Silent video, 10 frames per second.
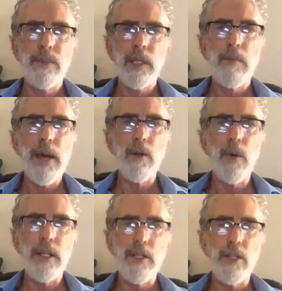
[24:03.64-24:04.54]
No matter
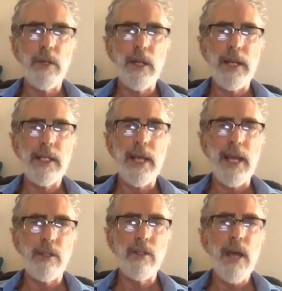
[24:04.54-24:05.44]
what he's doing like that.
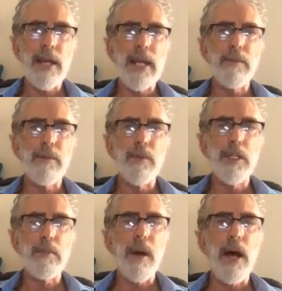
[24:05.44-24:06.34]
Because you've got to get him to
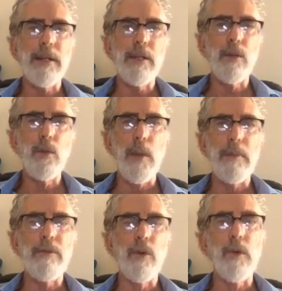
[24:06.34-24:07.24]
respond to the whip
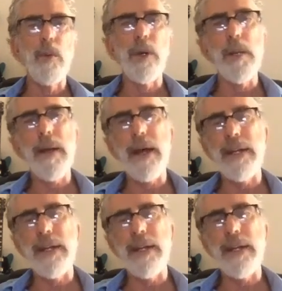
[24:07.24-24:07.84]
before we worry about